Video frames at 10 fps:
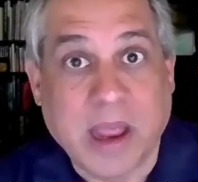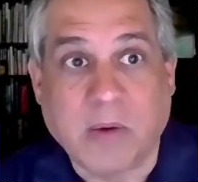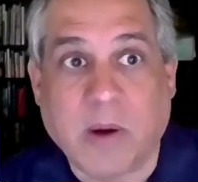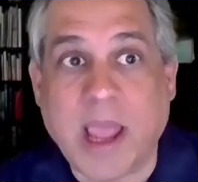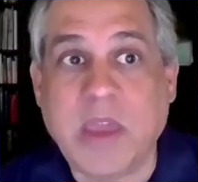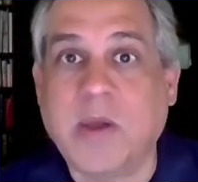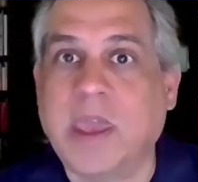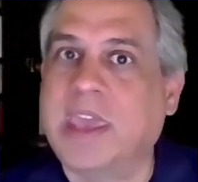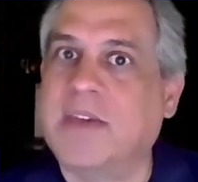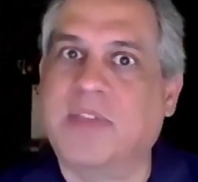Right? You can
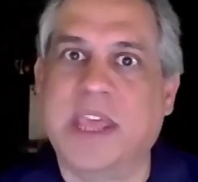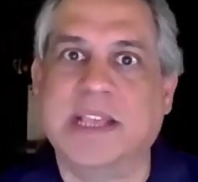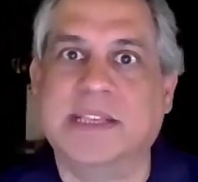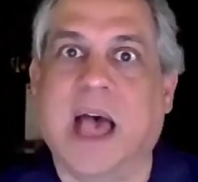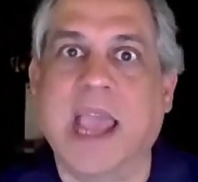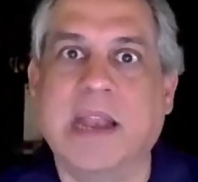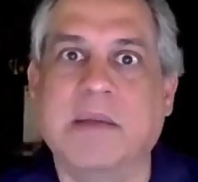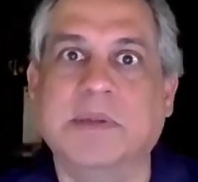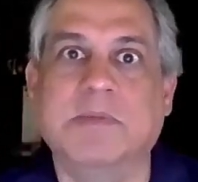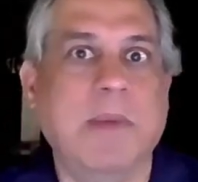give these
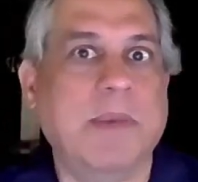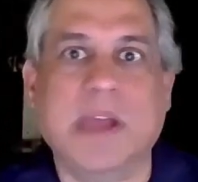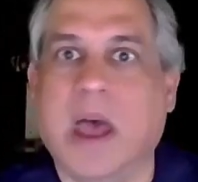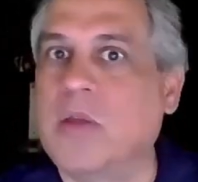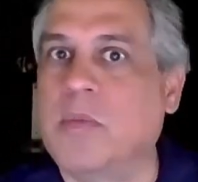items maybe to other